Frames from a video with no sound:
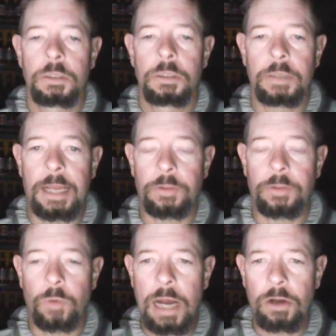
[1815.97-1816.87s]
Now
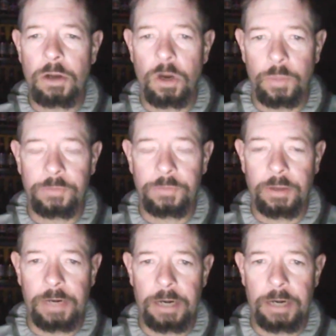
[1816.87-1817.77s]
the wild card Wednesday
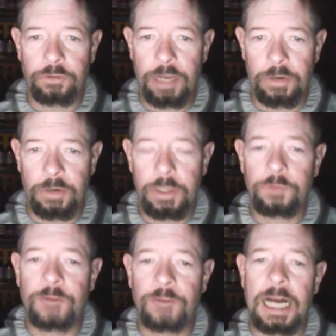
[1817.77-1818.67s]
on Eric's channel,
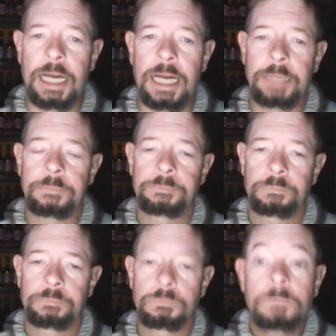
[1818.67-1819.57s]
it's fine
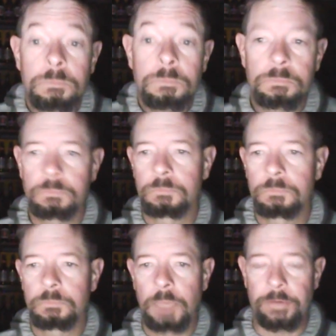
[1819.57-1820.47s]

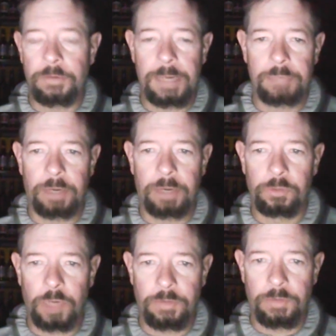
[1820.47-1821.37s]
Everybody
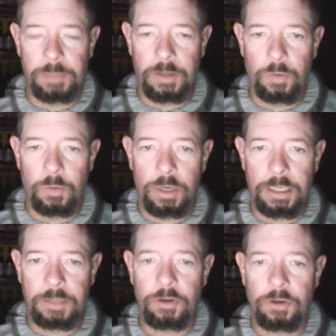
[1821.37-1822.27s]
brings whatever beer they want
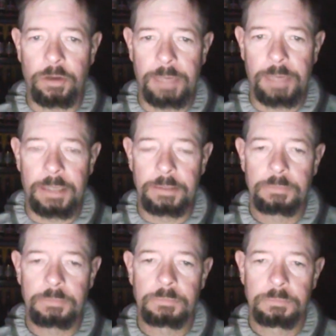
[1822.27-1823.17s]
and they talk about it.
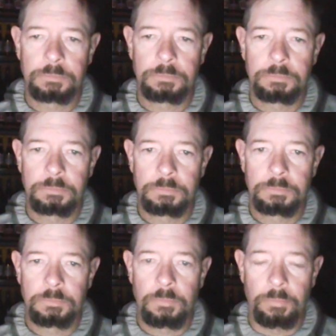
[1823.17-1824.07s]

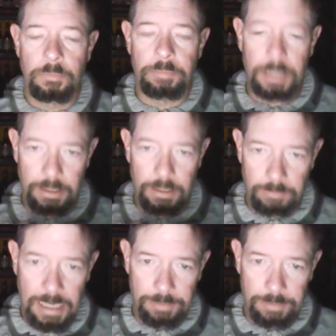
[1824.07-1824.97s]
But in
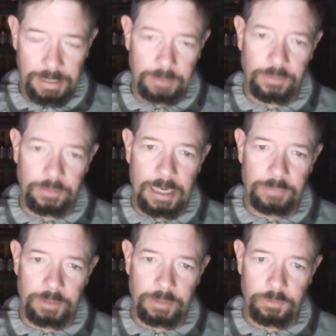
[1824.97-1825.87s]
my opinion, it's not
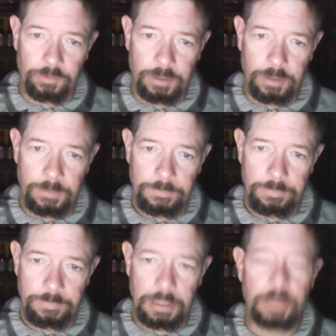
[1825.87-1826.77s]
as interesting
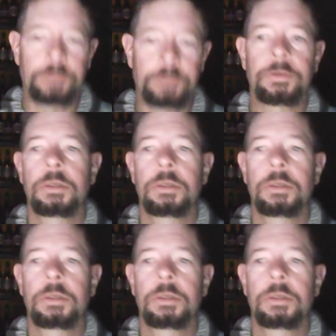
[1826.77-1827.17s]
because